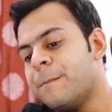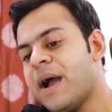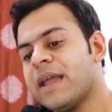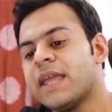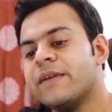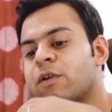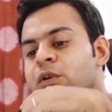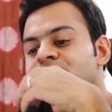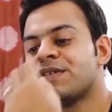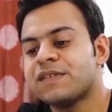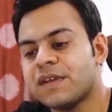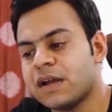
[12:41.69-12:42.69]
by giving
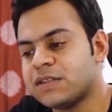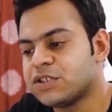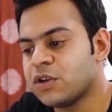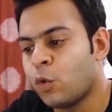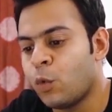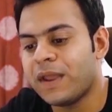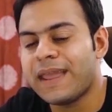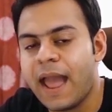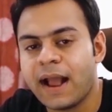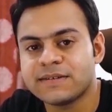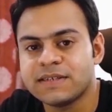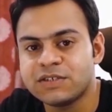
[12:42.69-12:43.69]
you such quick
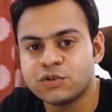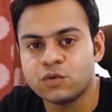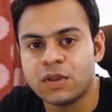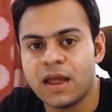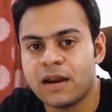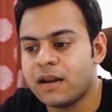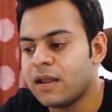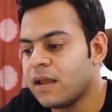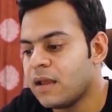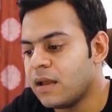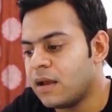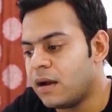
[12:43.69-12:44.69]
access to
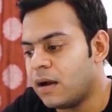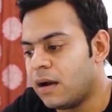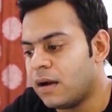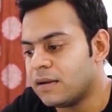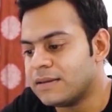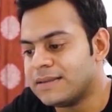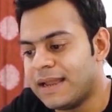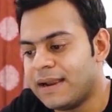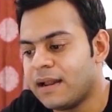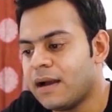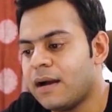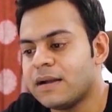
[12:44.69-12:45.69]
their
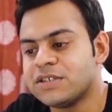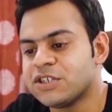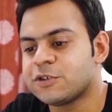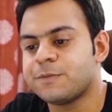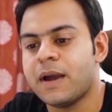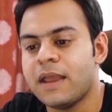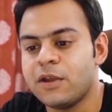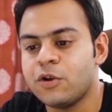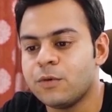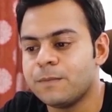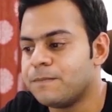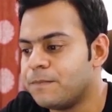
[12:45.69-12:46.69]
data, just by
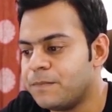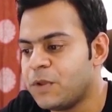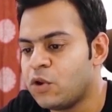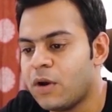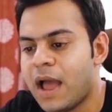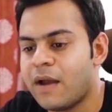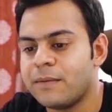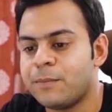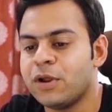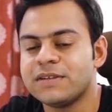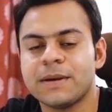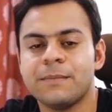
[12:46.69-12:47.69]

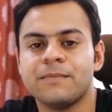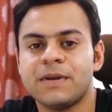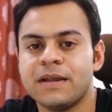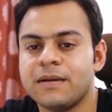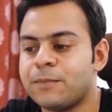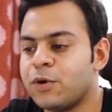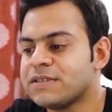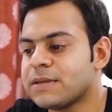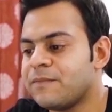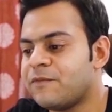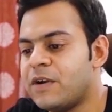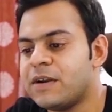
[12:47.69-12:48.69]
putting
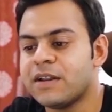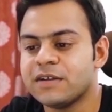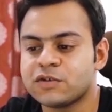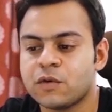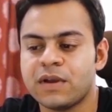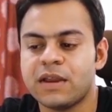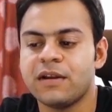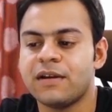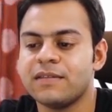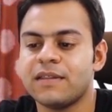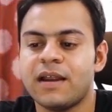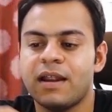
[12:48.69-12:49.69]
some filters over
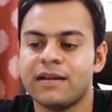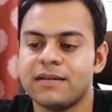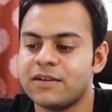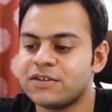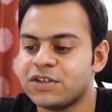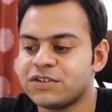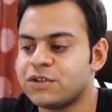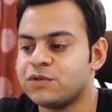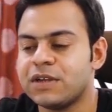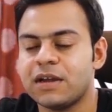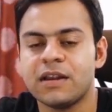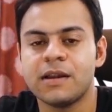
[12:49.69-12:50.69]
here and there, and it's just
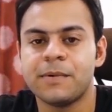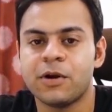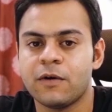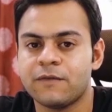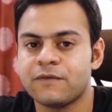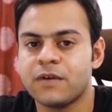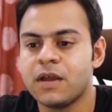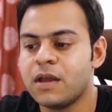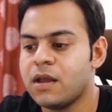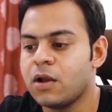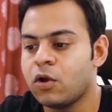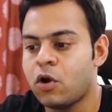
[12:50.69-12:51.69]
using a little bit of
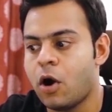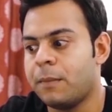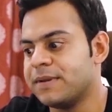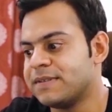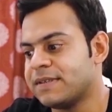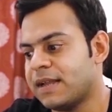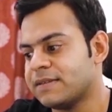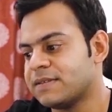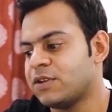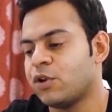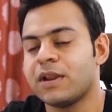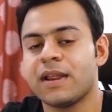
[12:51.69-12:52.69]
common
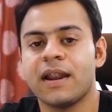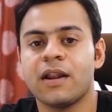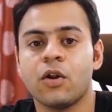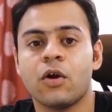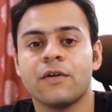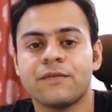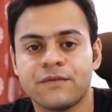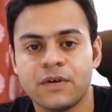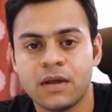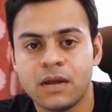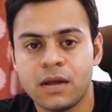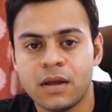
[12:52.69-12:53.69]
sense. You can get a lot of